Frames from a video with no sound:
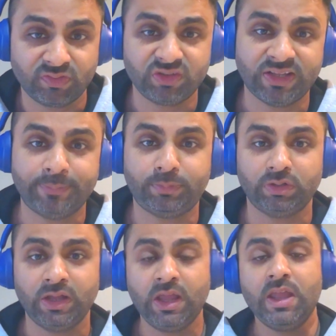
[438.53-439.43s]
For
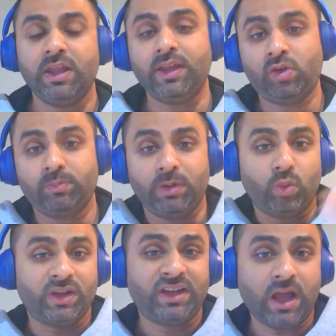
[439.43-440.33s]
example, it could be
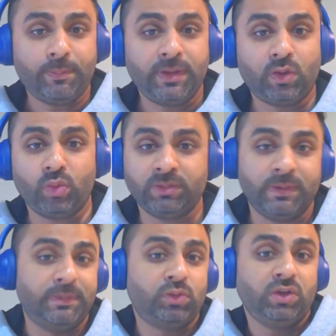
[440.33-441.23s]
one topic with
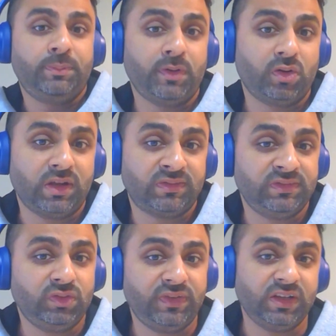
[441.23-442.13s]
maybe 20 paragraphs, and
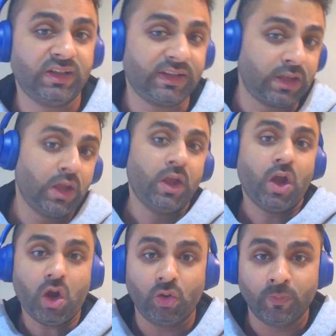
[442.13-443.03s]
you feel like,
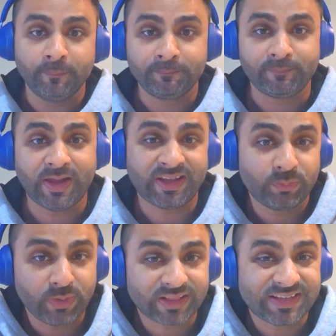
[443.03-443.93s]
oh, I can
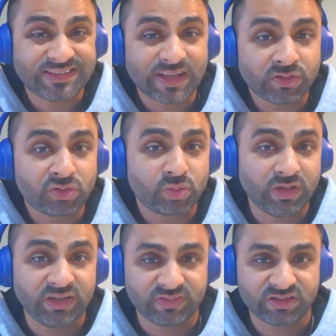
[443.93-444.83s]
break these down into 20
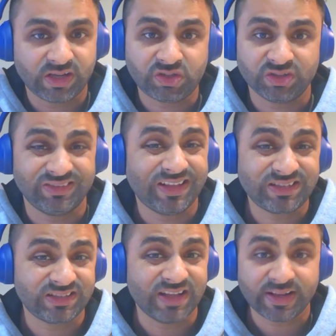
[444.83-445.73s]
different sections. That's
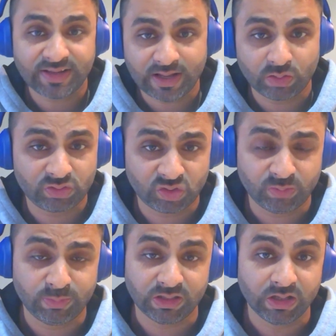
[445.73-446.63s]
not how it
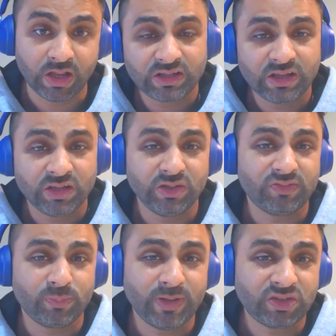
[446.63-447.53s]
should be. You have
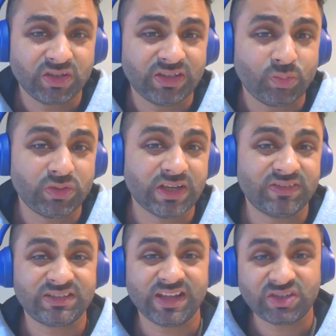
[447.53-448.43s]
to make sure that whichever
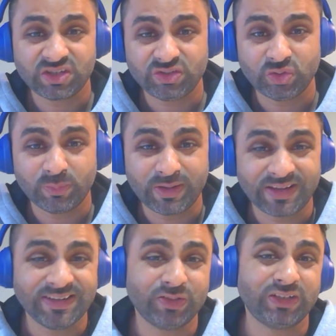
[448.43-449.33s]
sections you are
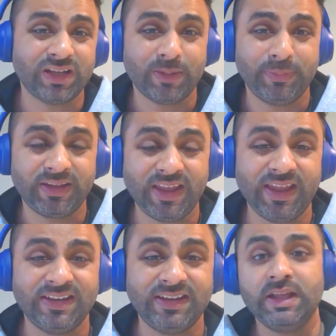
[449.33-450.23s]
breaking down the topic
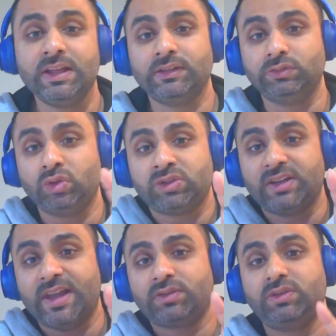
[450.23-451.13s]
in, those
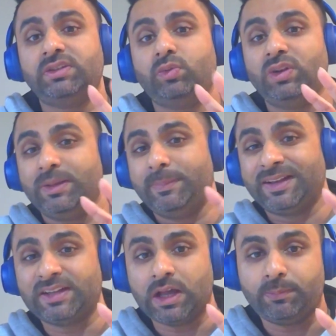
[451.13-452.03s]
are actually the really
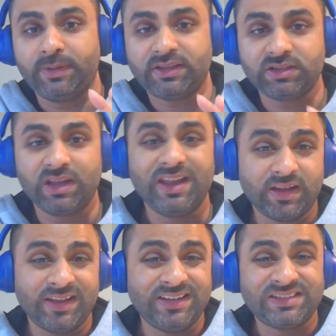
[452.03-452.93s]
big topics,
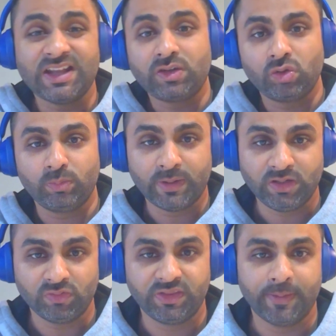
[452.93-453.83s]
and it's not too many
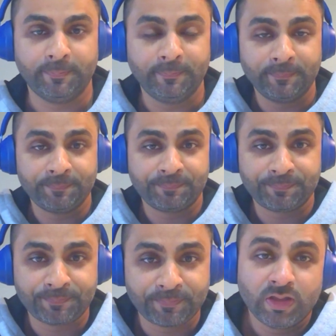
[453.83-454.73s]
of them.
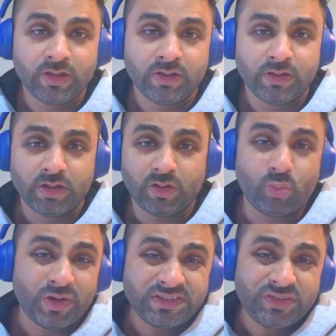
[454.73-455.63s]

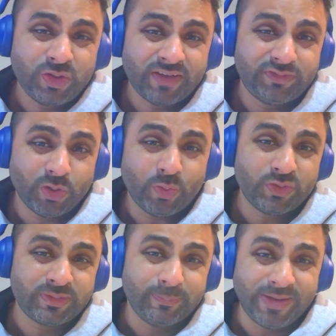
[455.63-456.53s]
Once you have
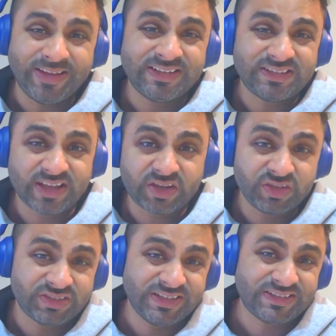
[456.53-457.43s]
those main
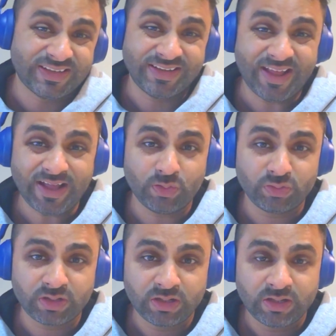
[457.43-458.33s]
sections listed
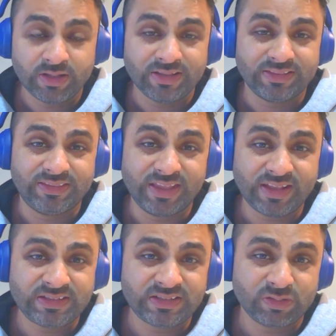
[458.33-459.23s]
out,
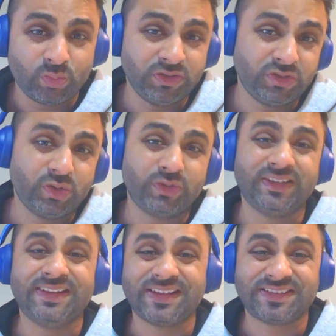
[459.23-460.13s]
that's when you go to the
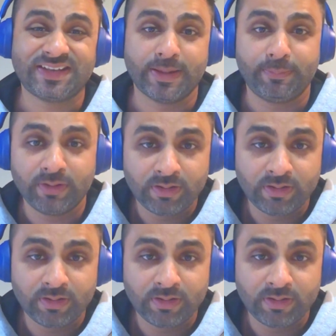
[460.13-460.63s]
next step.